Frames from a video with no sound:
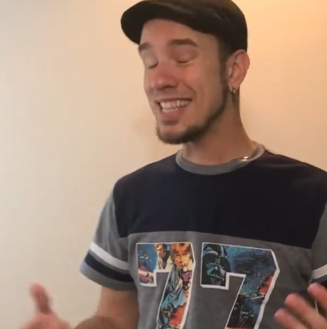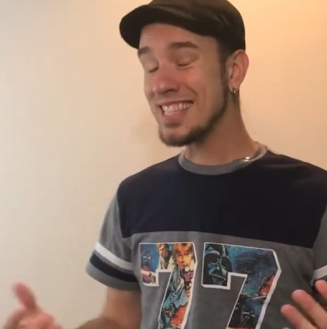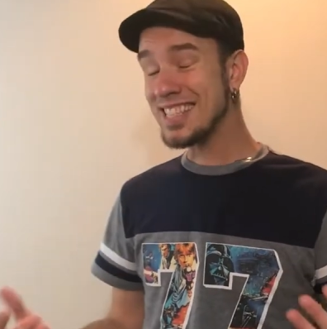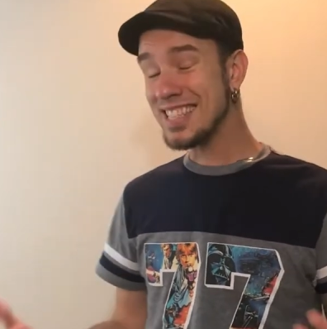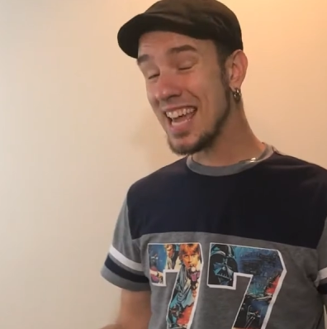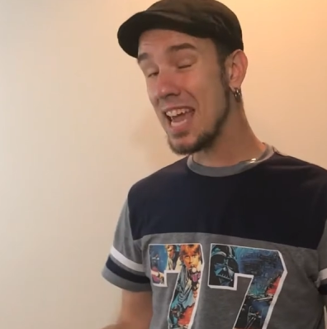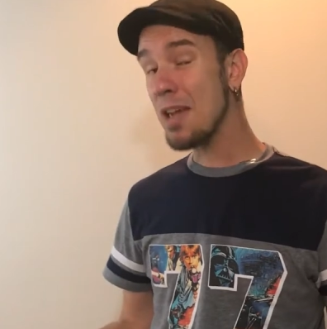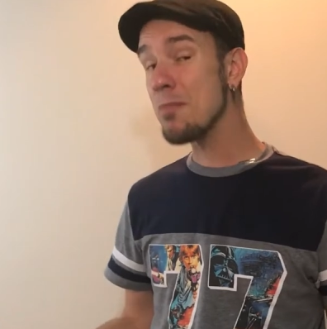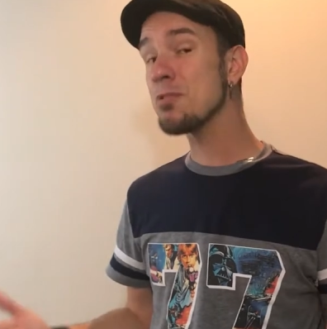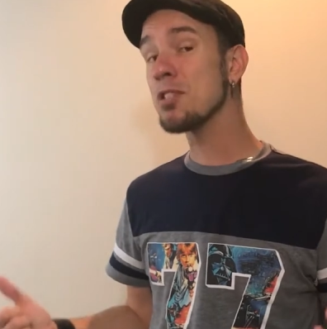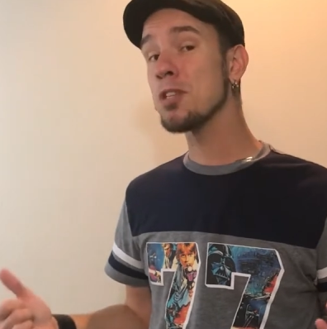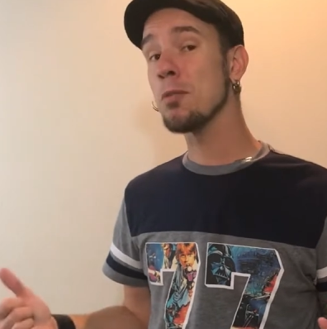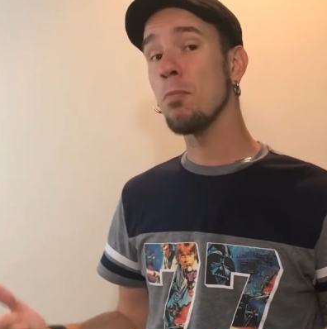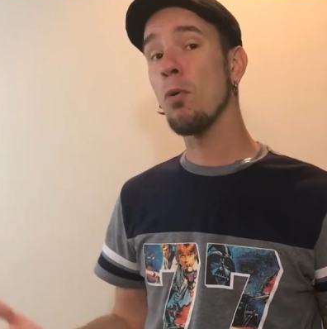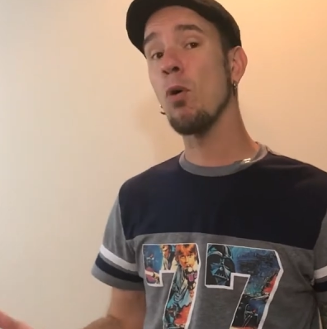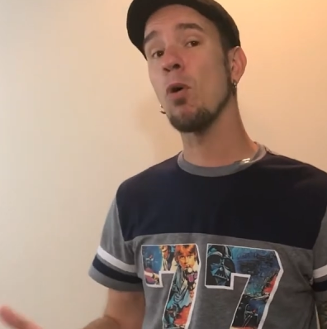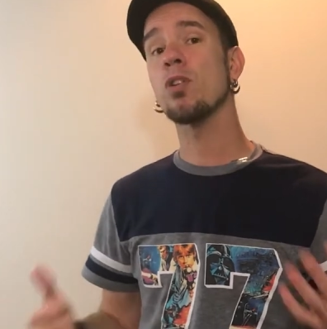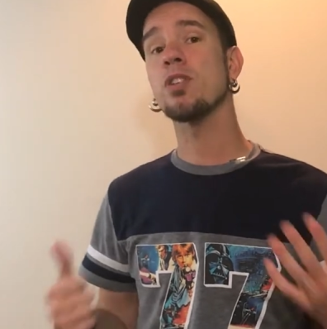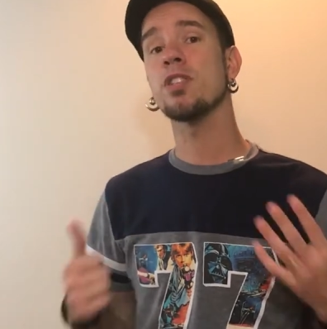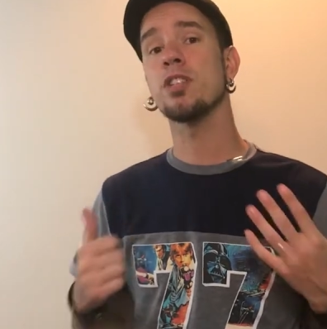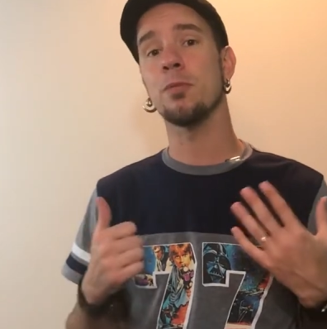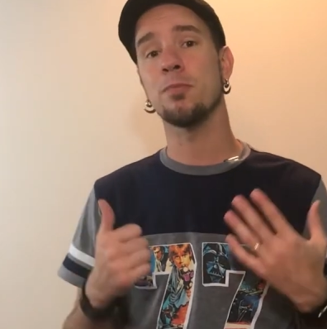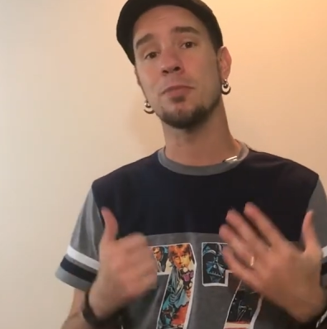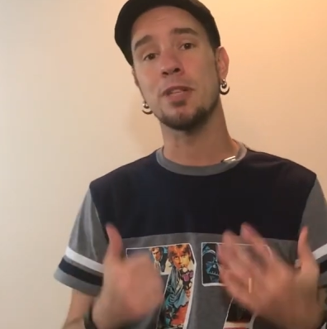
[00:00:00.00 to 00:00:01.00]
This game
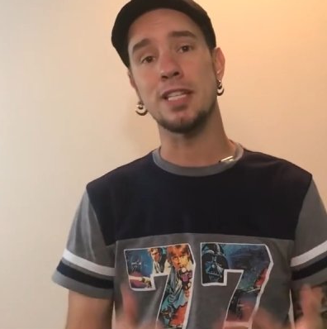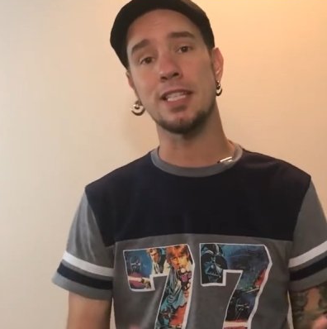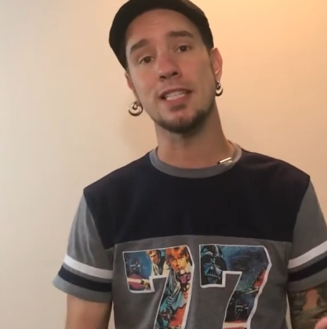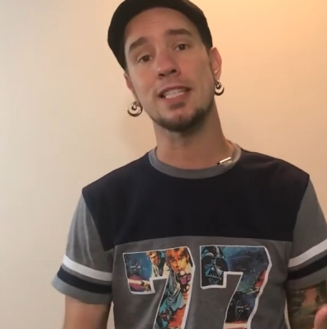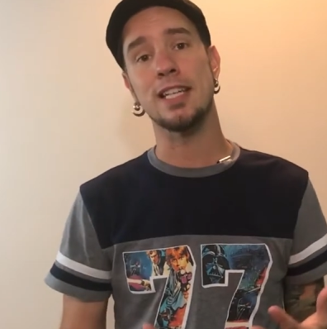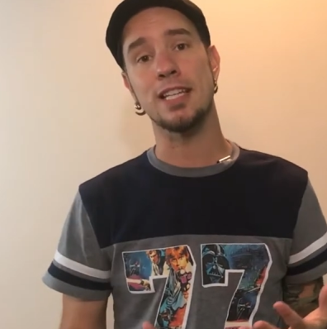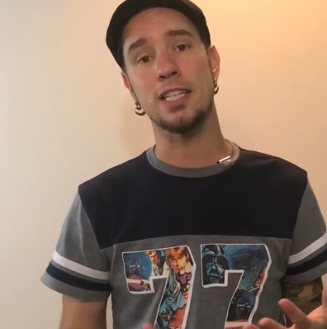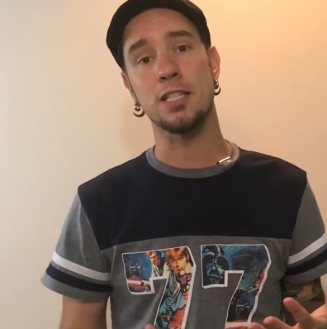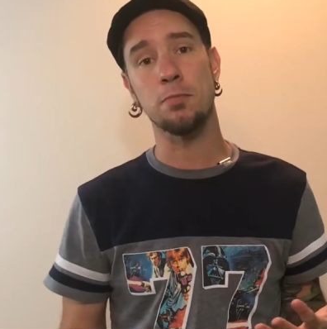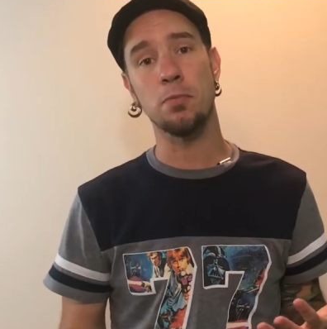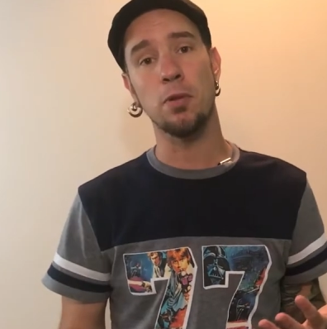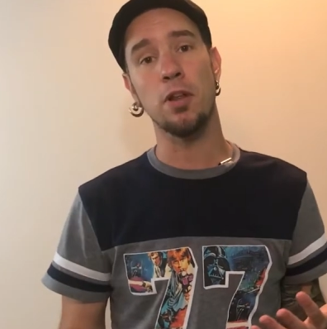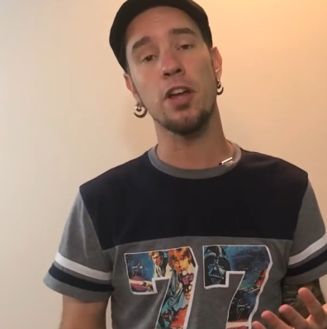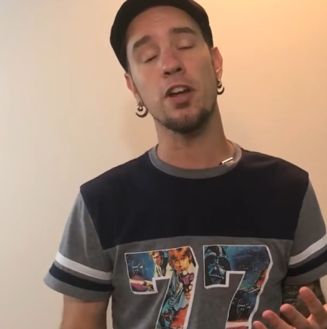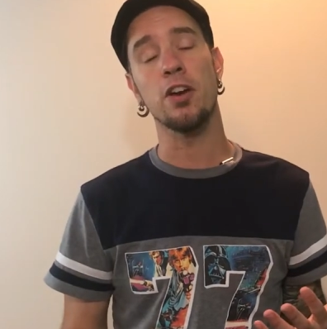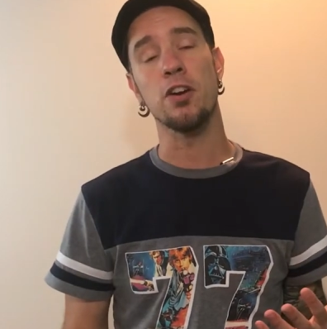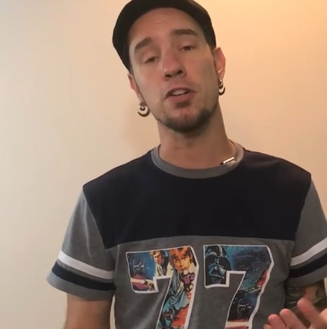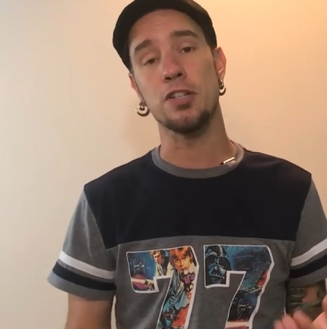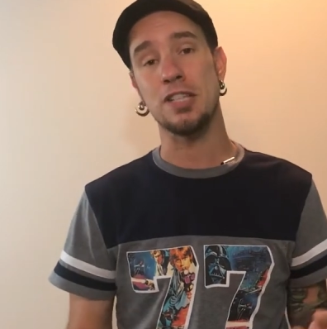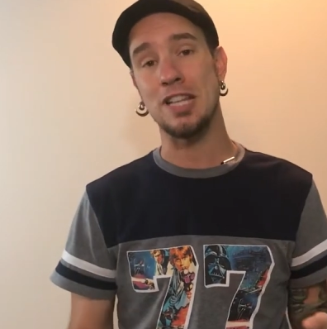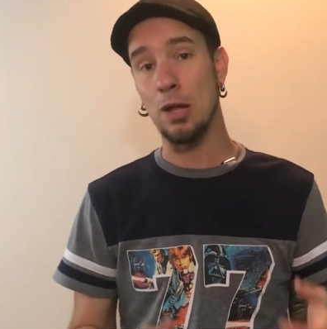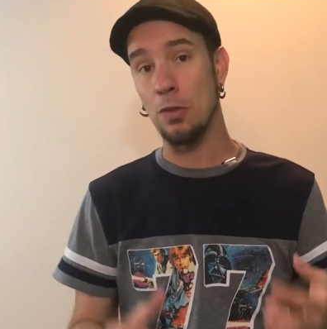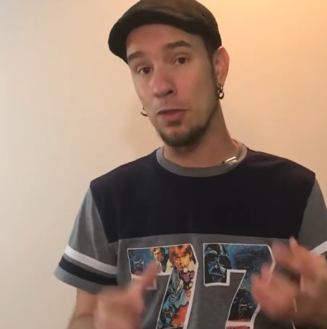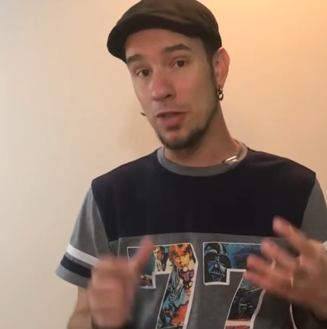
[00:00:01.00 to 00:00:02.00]
supports up to 6
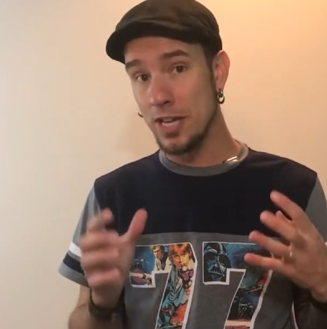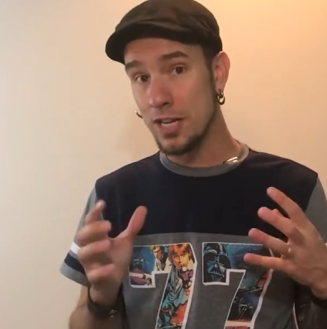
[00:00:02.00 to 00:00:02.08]
players.